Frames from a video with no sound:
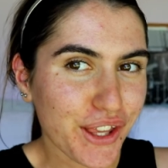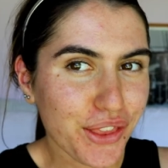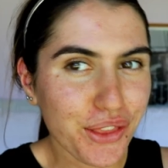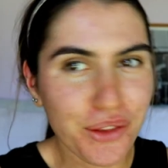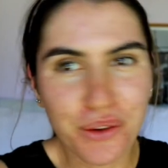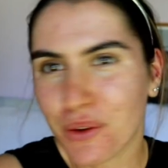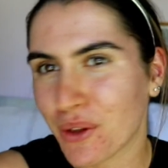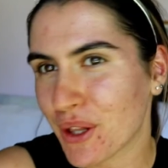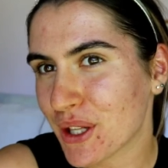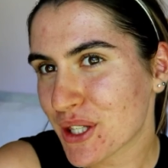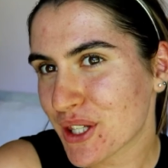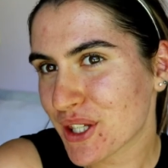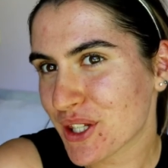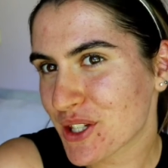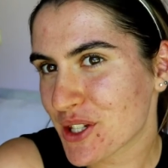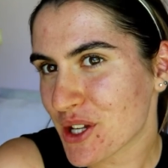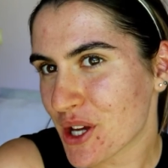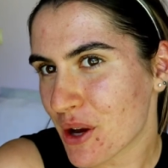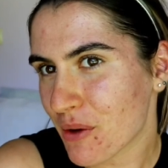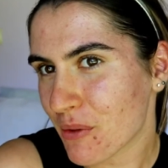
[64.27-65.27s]
so let's
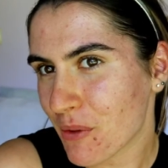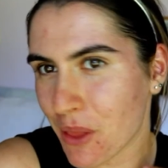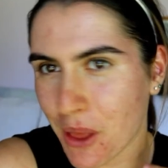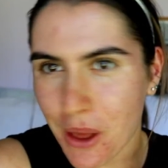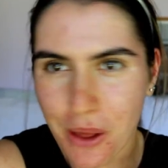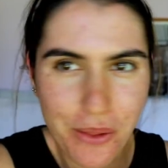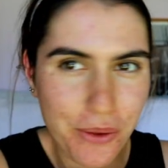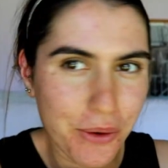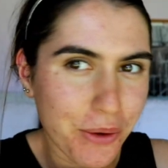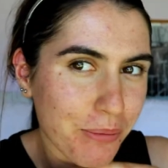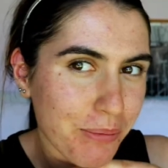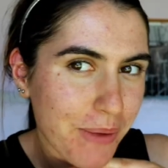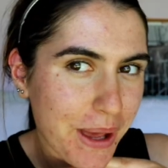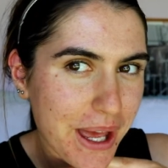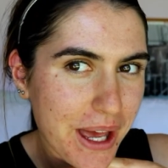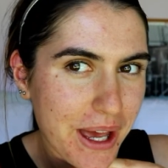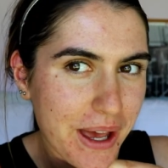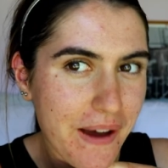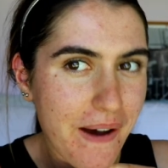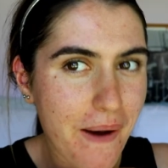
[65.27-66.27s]
start with our little
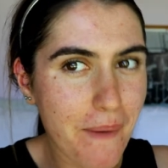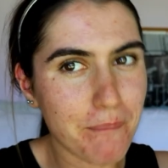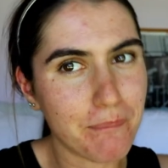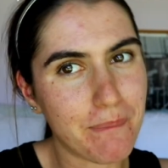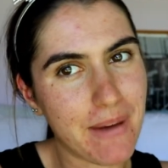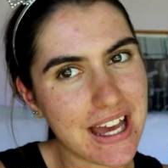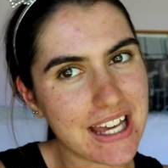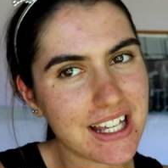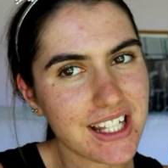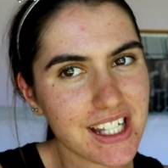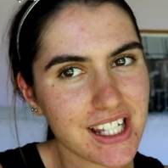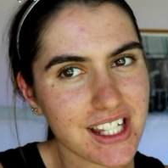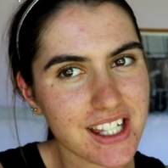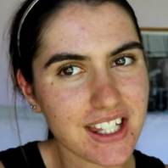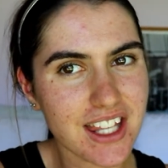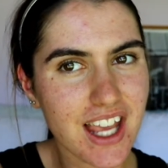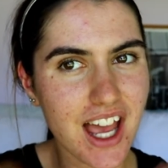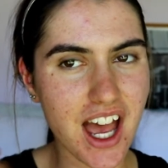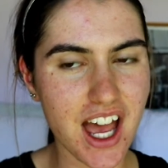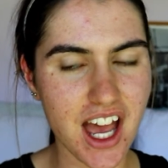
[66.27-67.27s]
bare
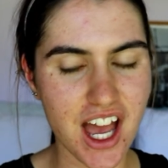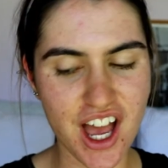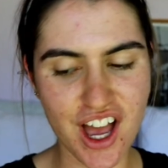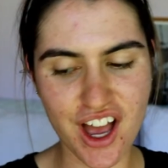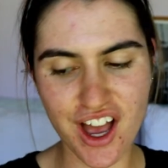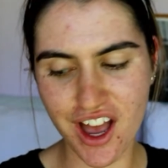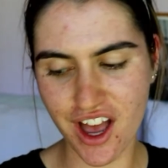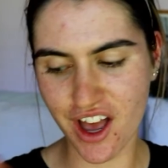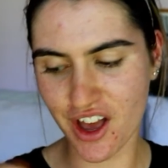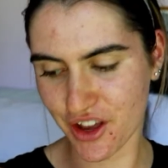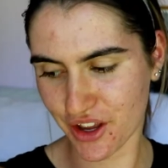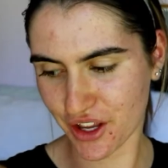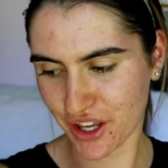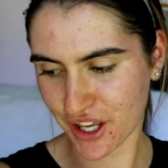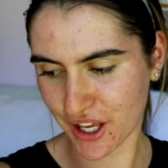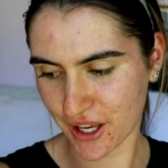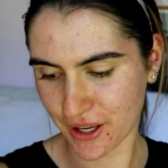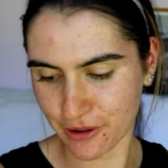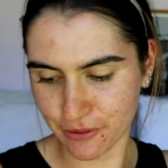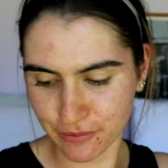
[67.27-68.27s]
base.
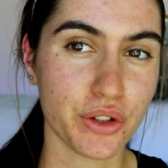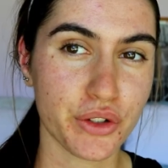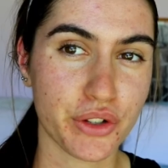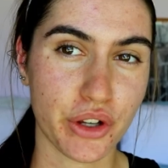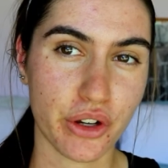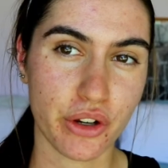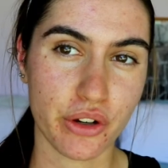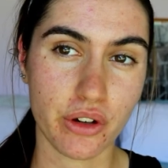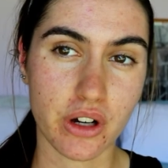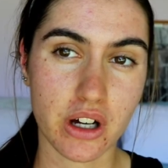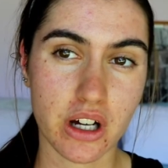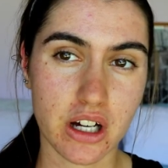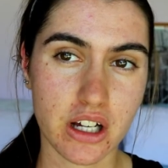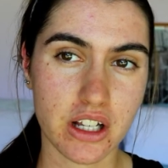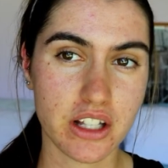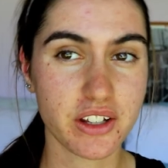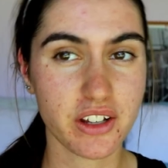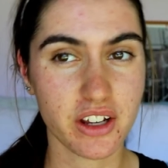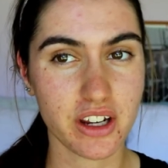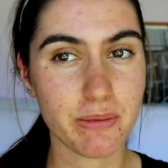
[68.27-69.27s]
Okay, so
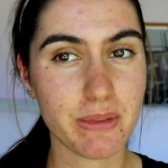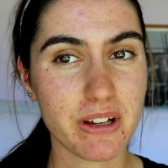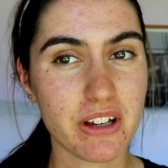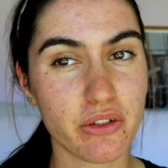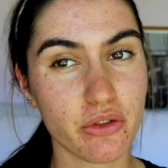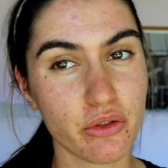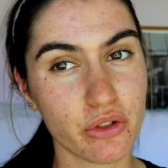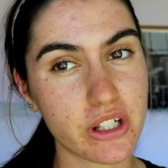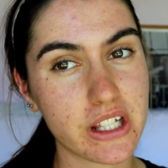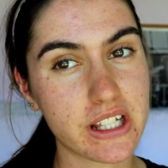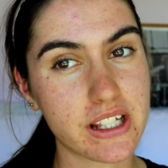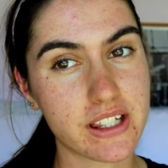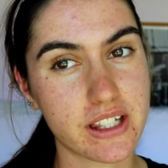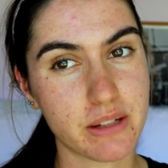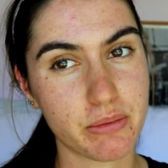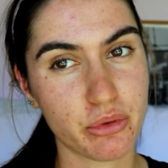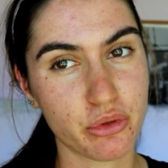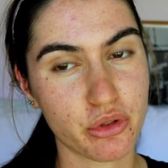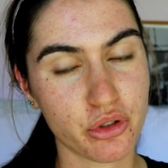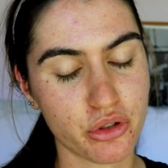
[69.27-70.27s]
it's going to be a really
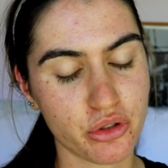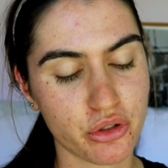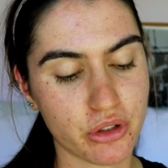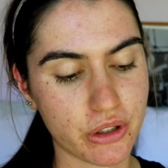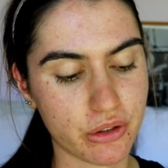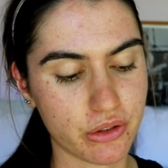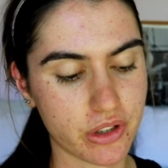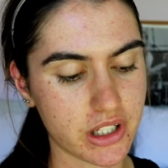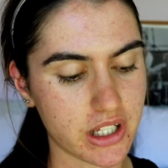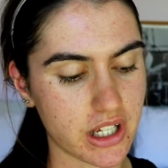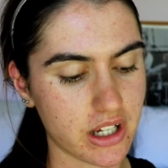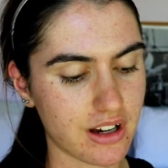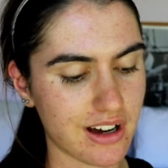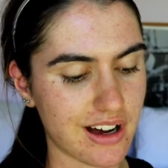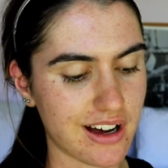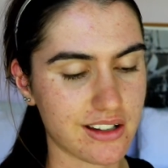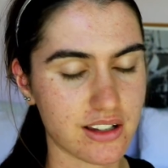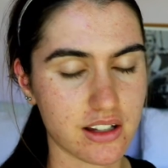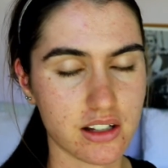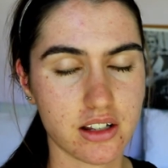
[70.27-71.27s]
simple tutorial today
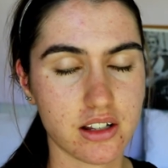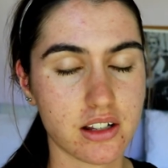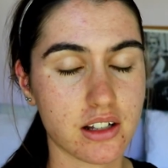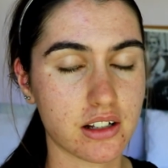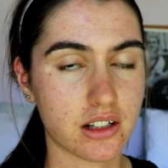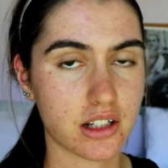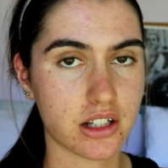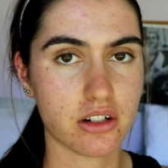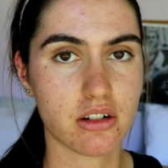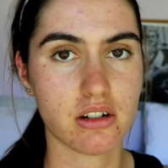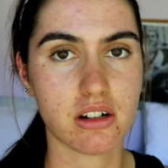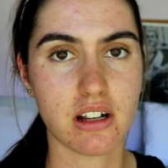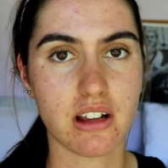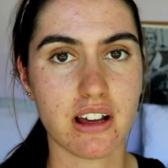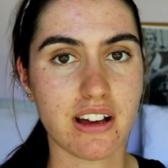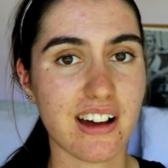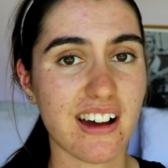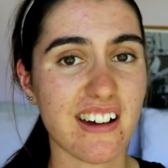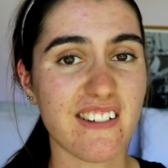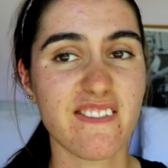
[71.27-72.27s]
guys, it's literally
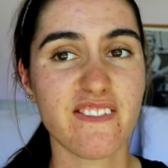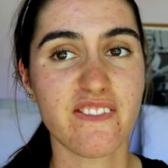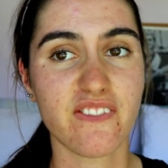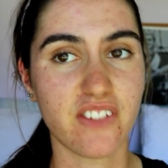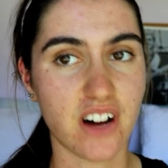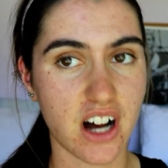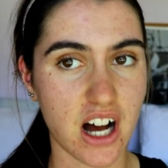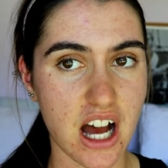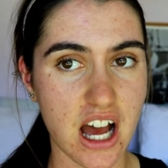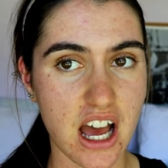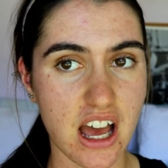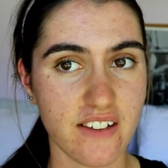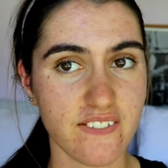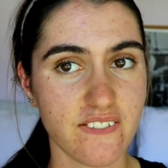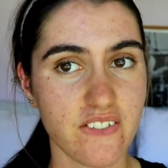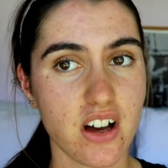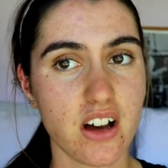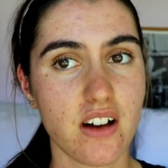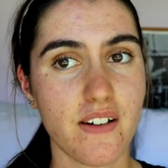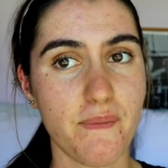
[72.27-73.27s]
like a
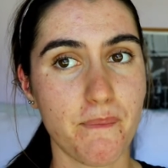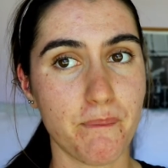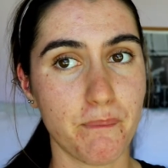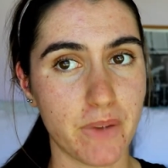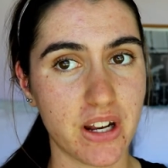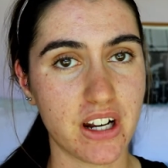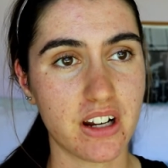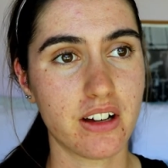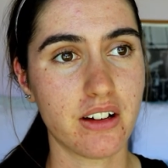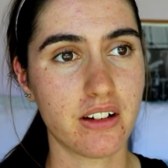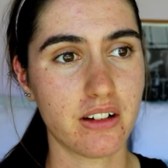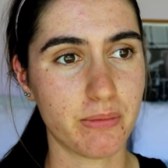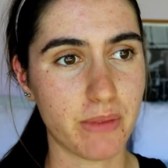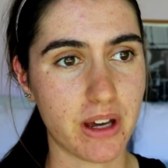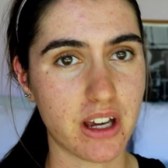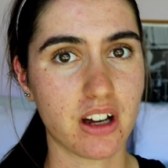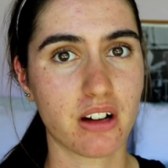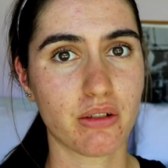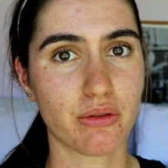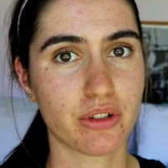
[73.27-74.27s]
five minute
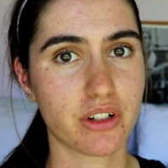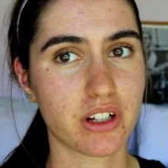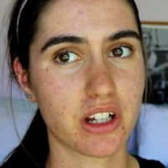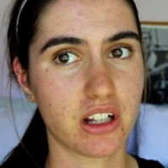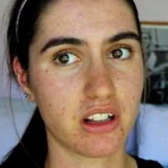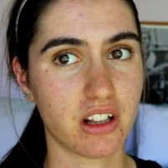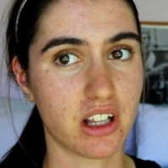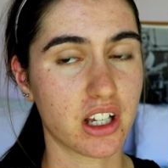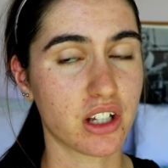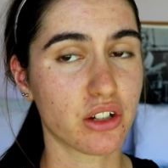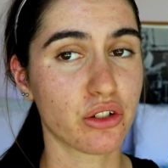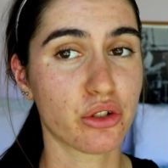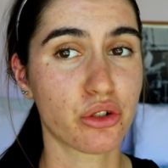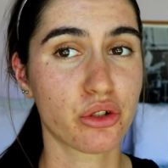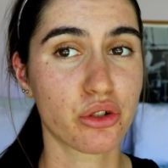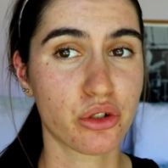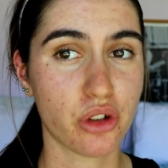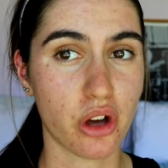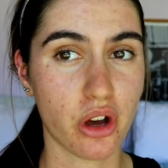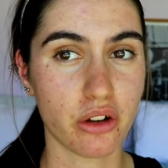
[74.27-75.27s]
makeup routine, like it is
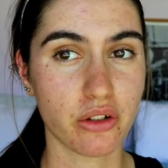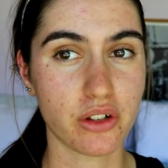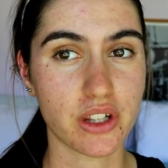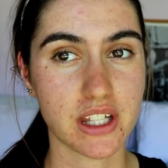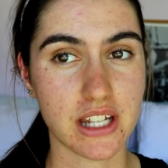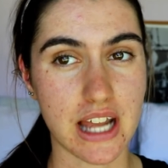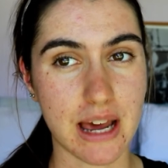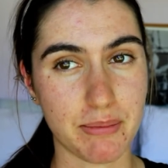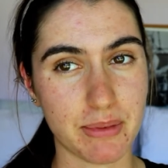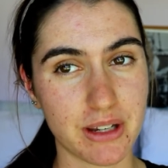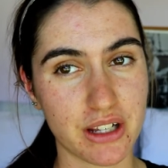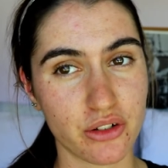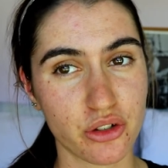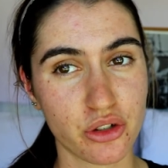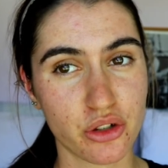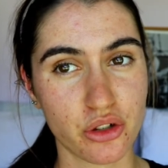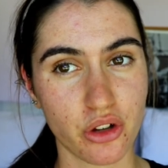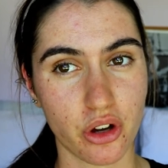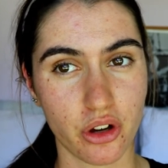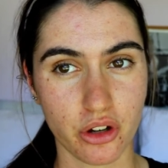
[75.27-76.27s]
so snappy and
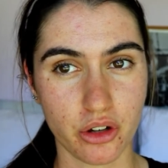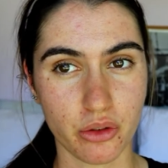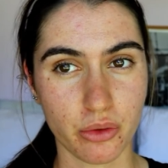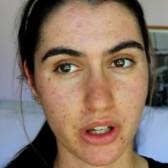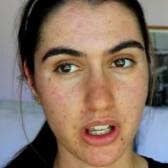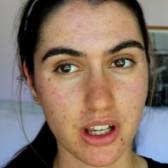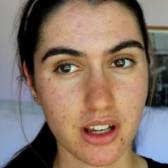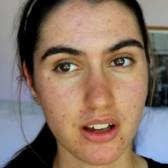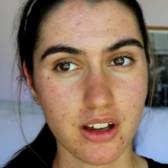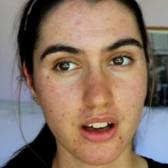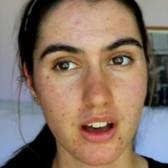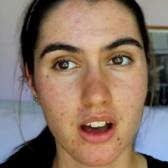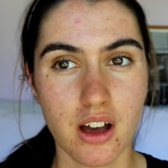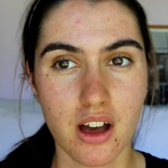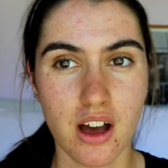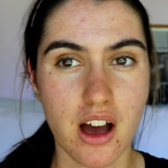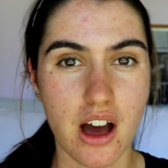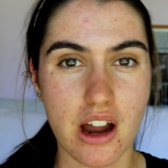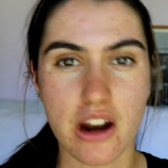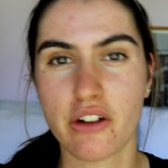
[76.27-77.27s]
so quick.
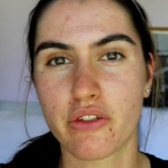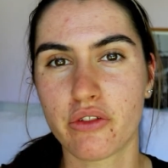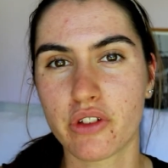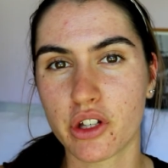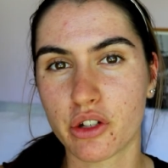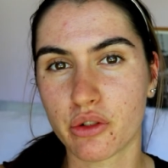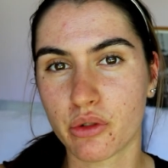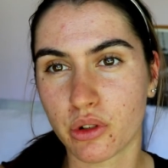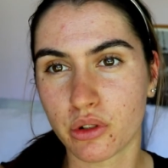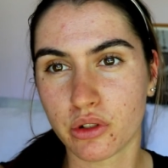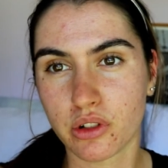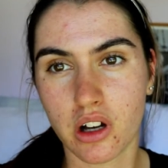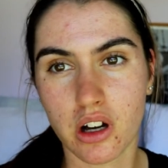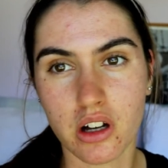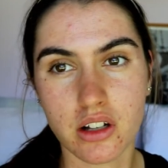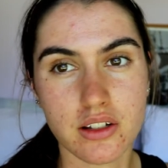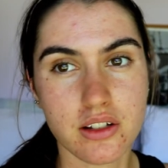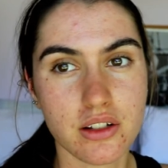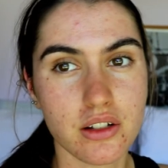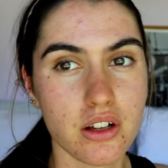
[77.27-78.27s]
I don't really do a
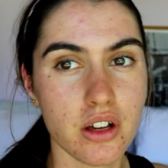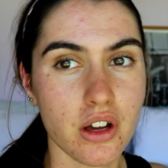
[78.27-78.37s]
lot